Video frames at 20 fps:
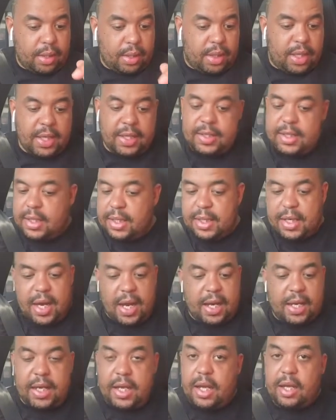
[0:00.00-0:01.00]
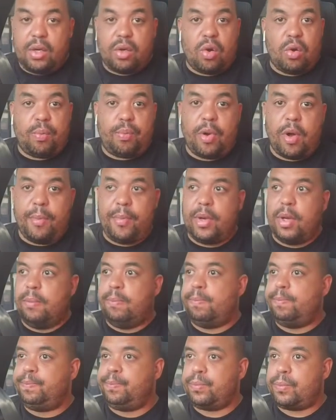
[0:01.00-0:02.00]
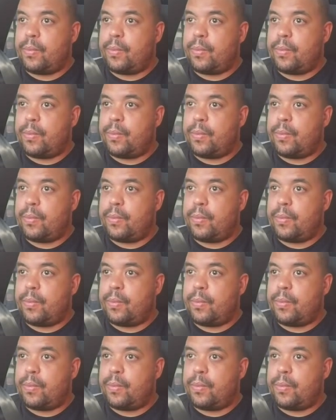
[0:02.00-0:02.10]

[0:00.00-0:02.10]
Clicks in and out of gear, no problem.